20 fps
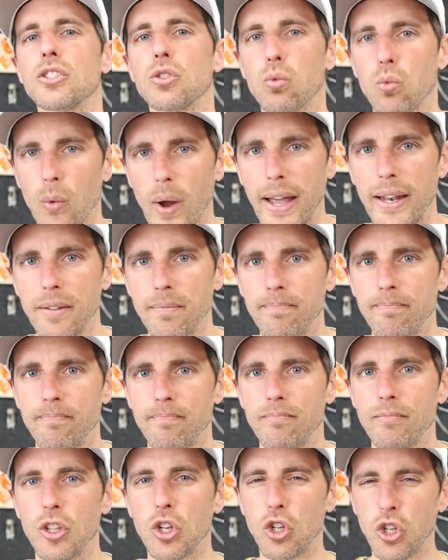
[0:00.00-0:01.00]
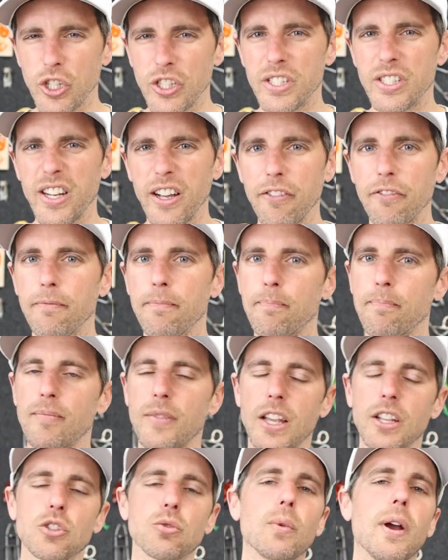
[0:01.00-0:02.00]
is red? The good stuff?
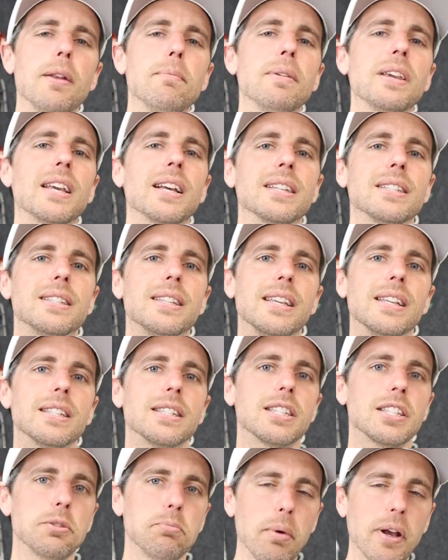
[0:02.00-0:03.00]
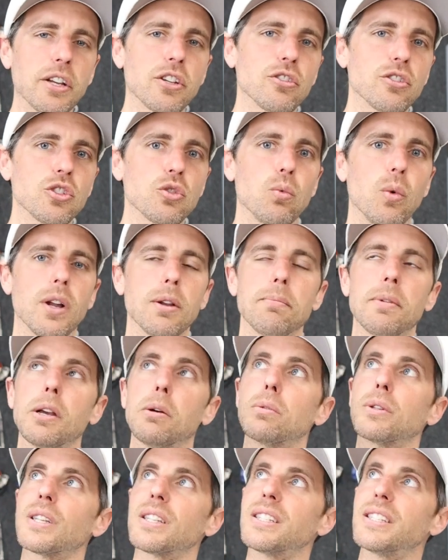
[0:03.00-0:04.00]
It's red because the inspectors want to be
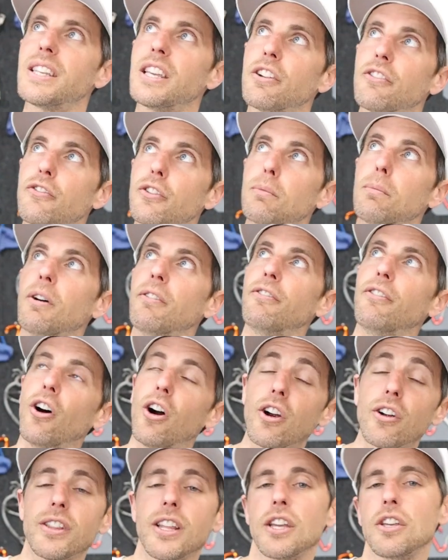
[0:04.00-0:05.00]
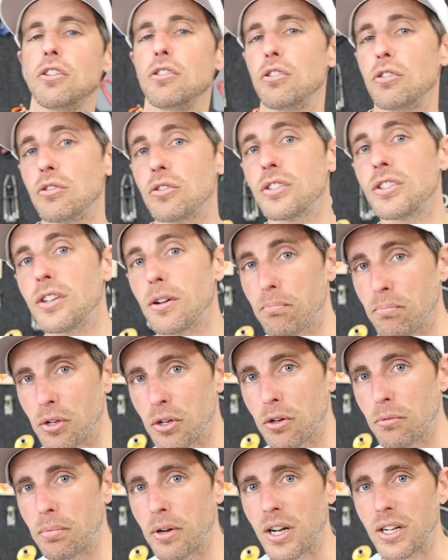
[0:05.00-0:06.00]
able to see it from afar that you used a
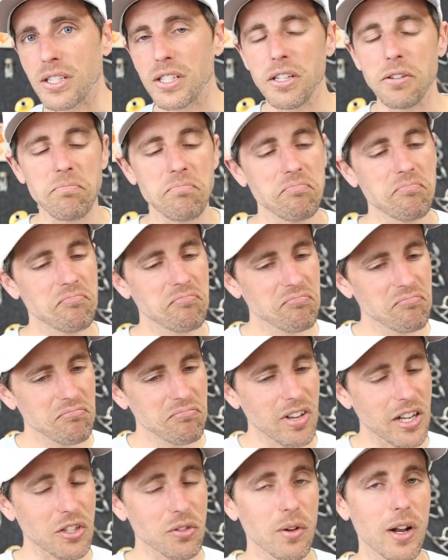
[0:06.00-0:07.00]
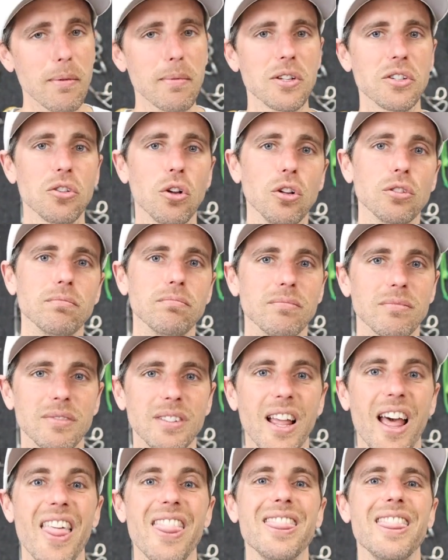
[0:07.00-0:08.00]
pure epoxy. That's what I've been told.
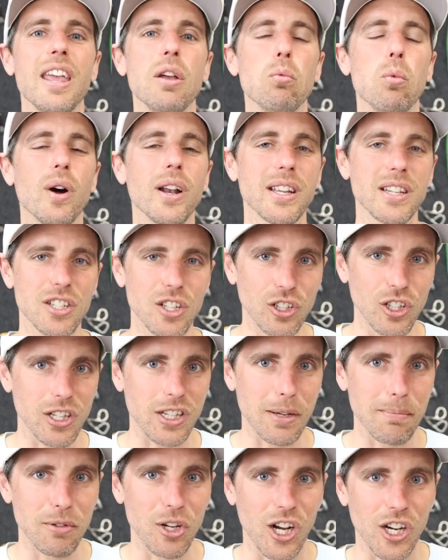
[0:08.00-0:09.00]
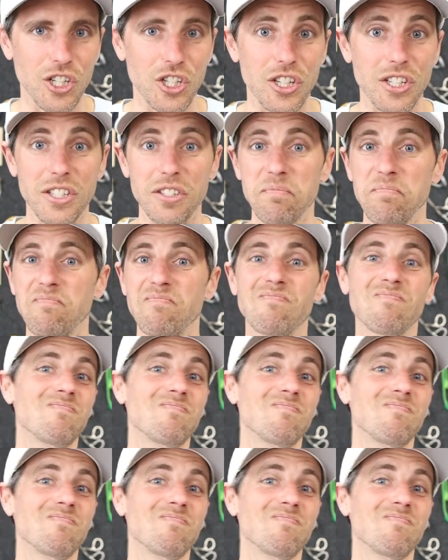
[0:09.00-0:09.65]
They want it to look obnoxious.